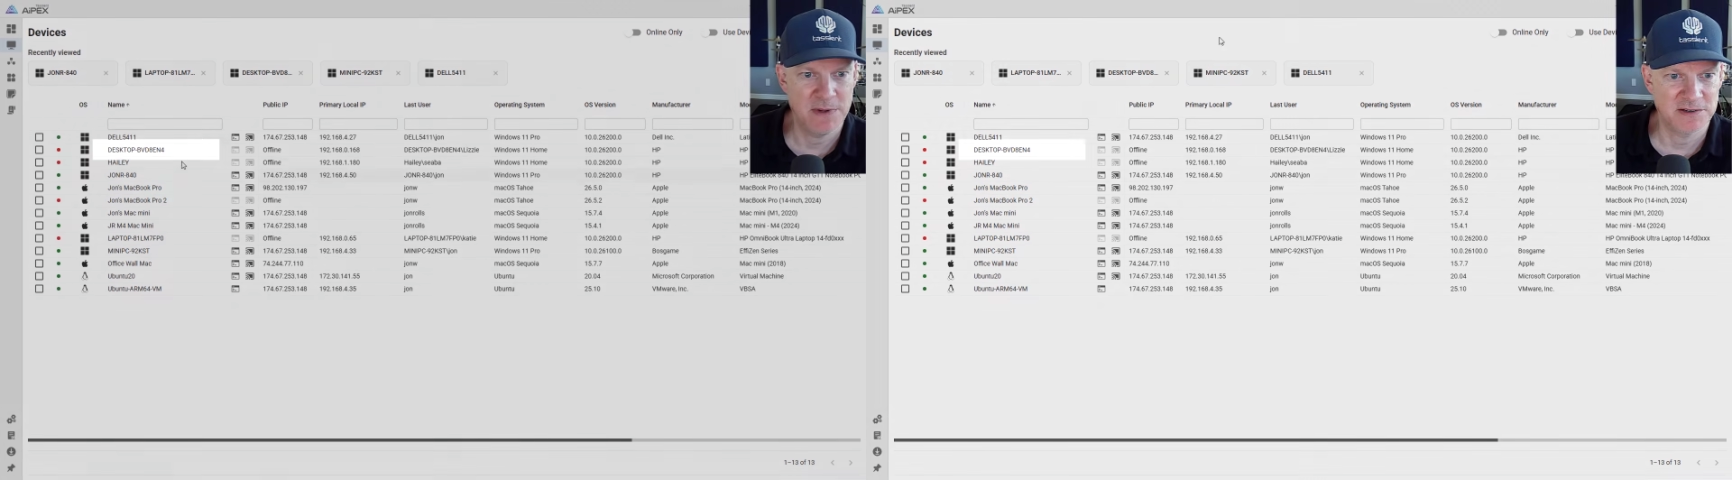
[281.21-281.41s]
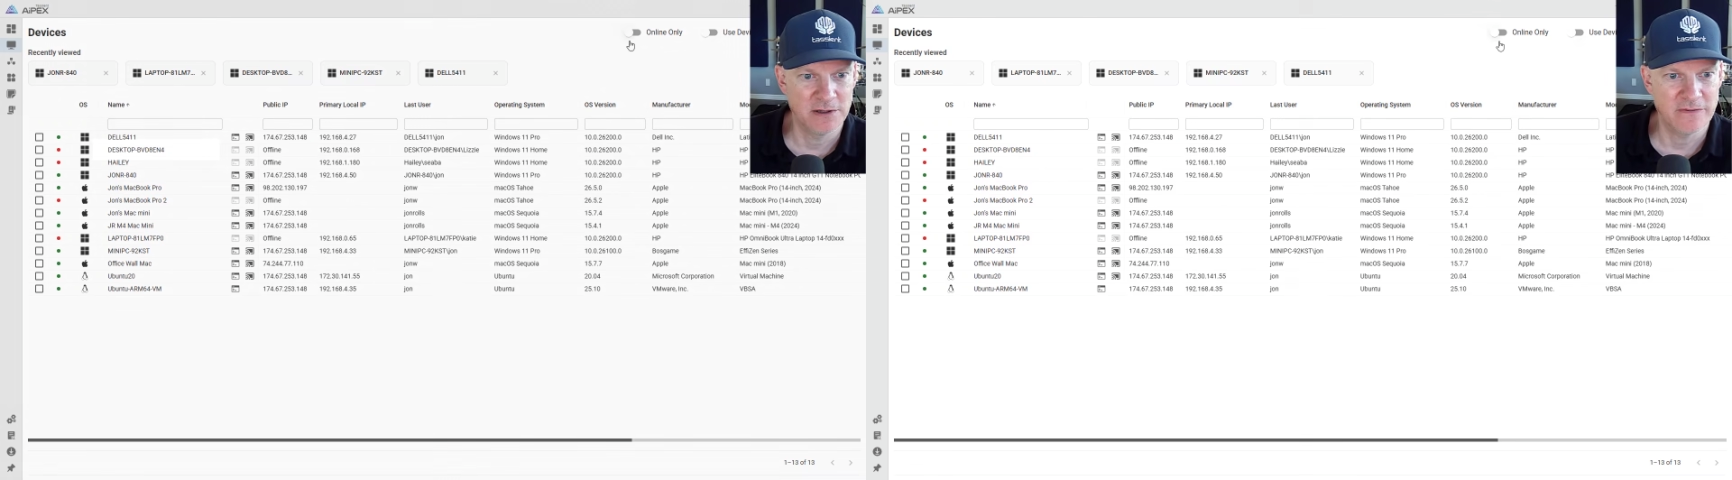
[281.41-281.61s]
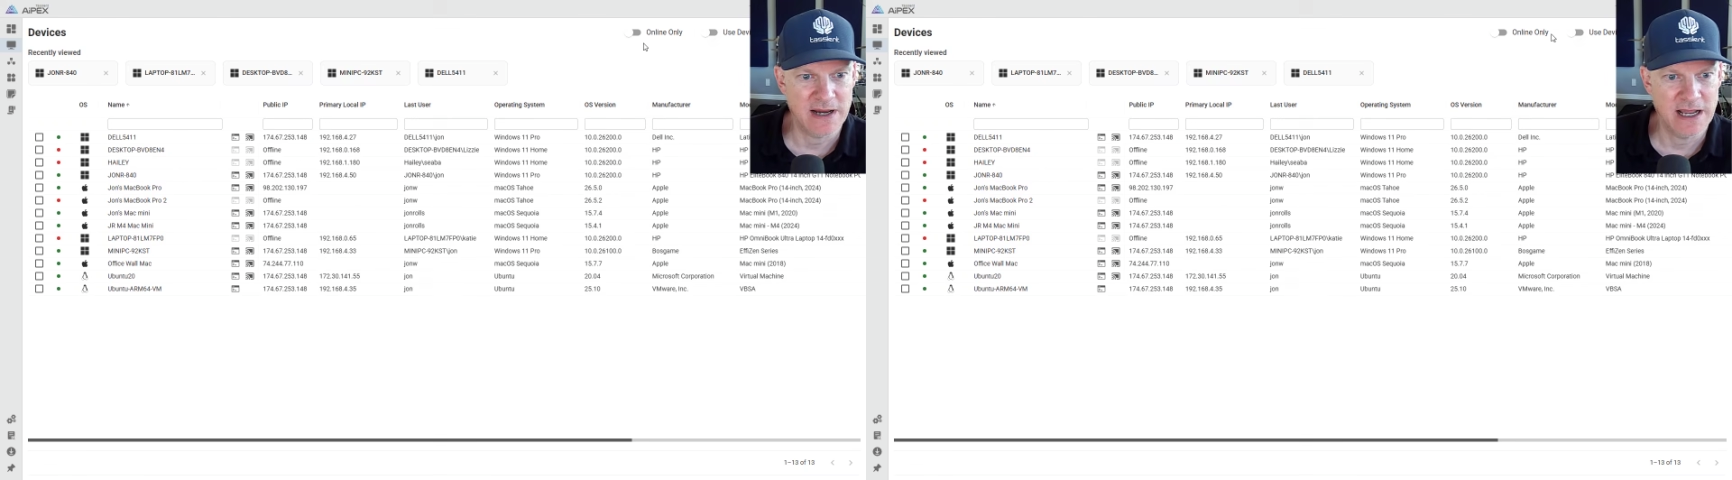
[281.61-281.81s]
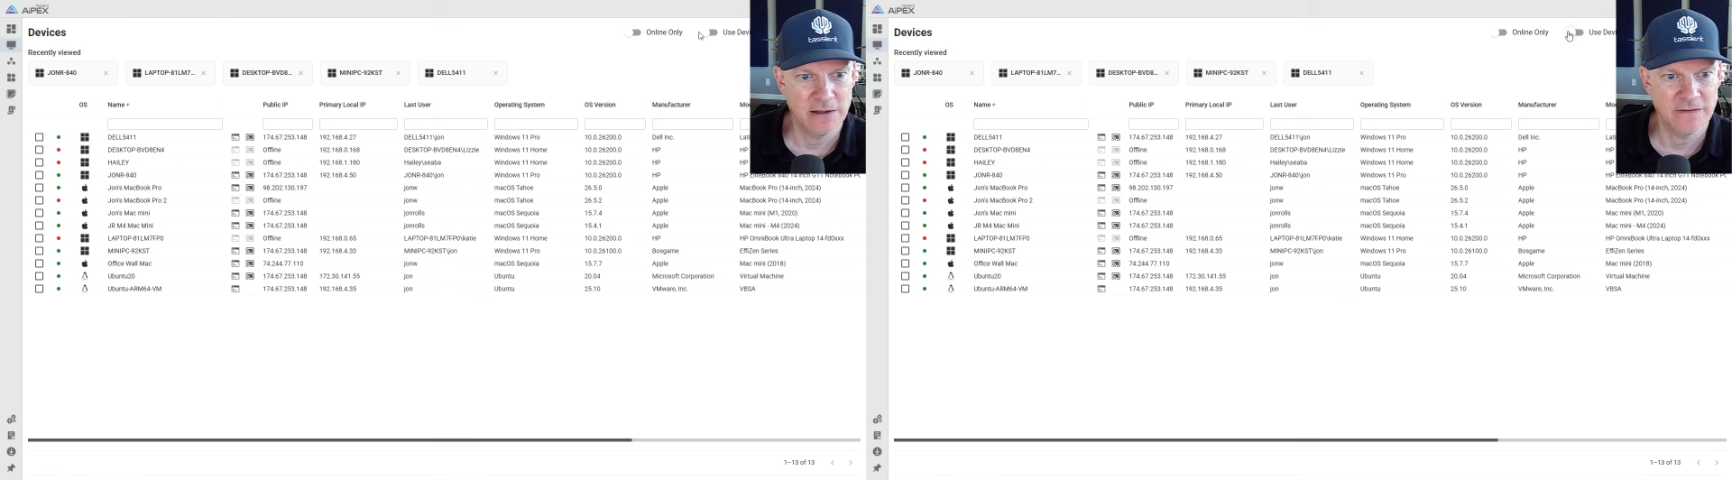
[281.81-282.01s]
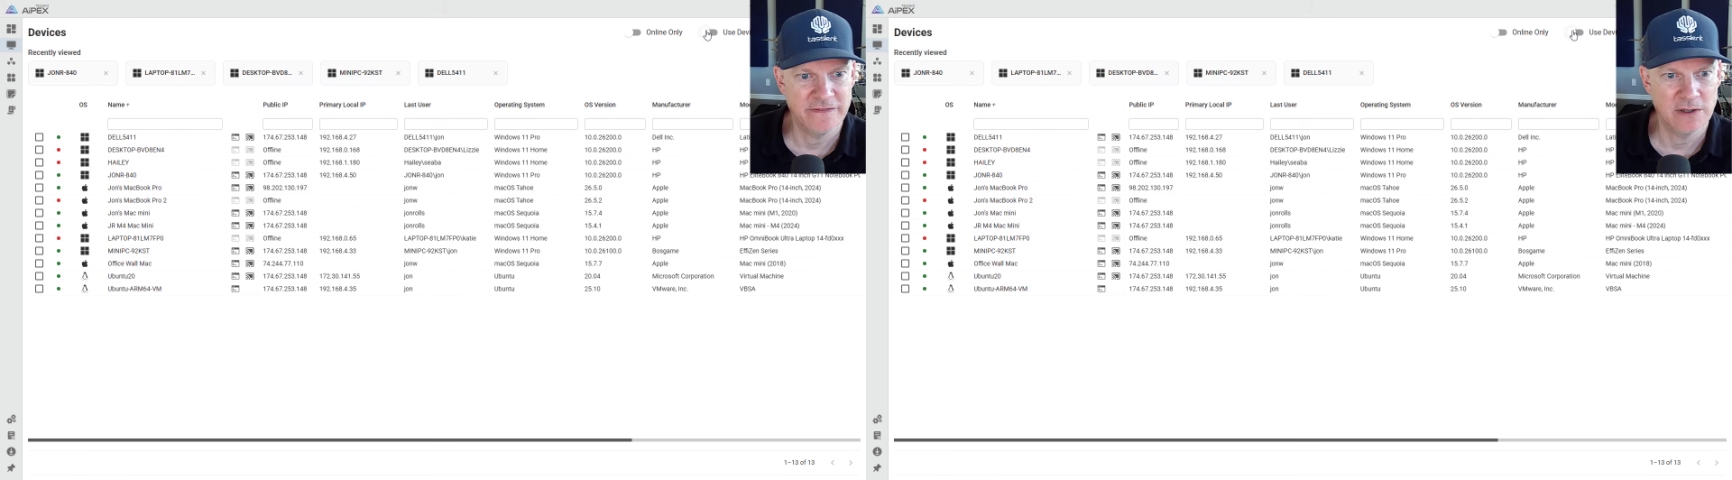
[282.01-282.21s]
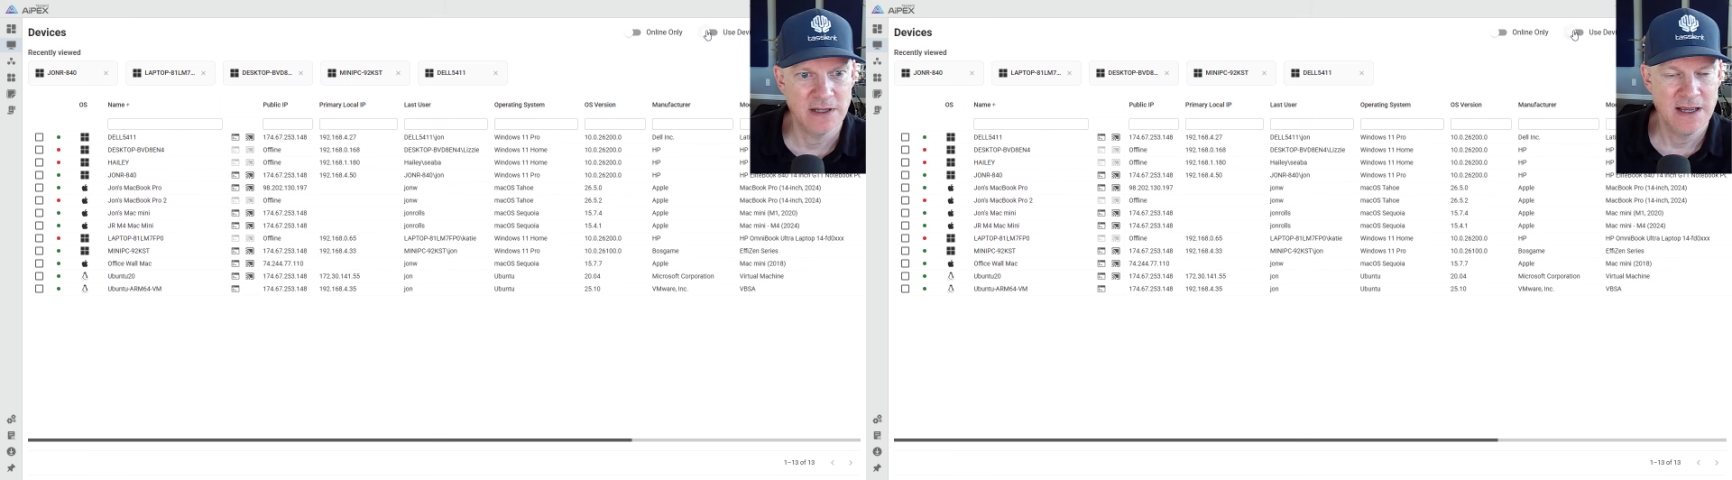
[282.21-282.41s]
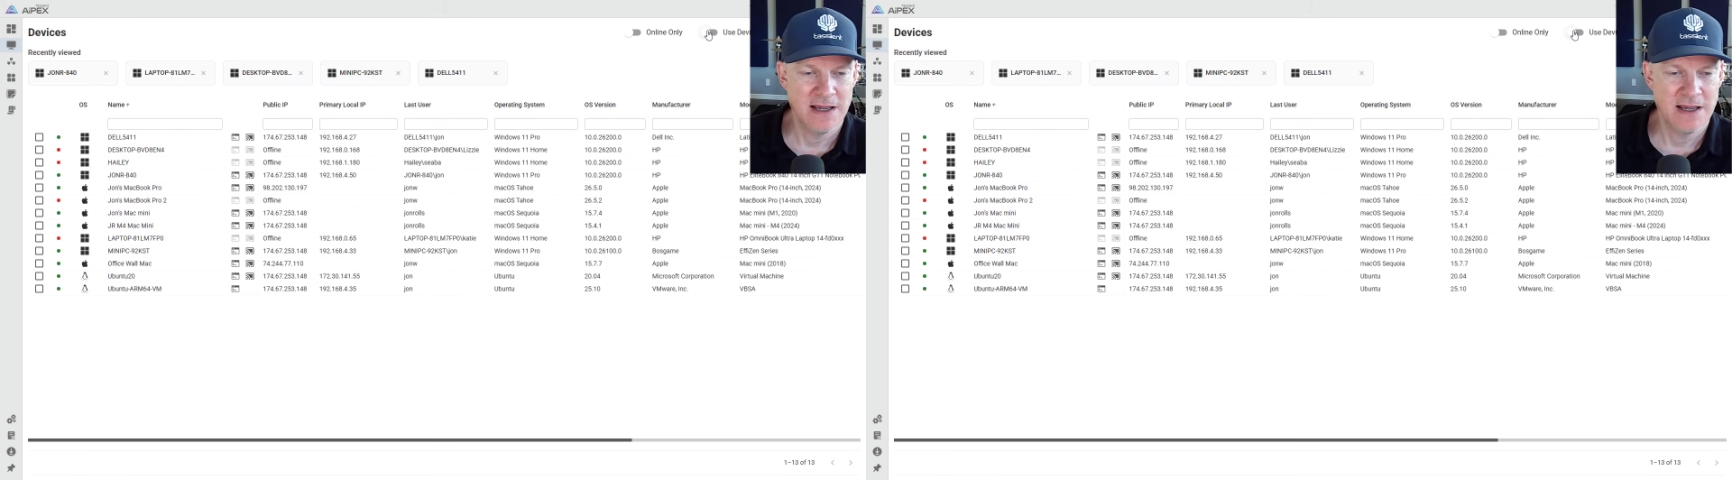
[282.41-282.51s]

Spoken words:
It's not very helpful,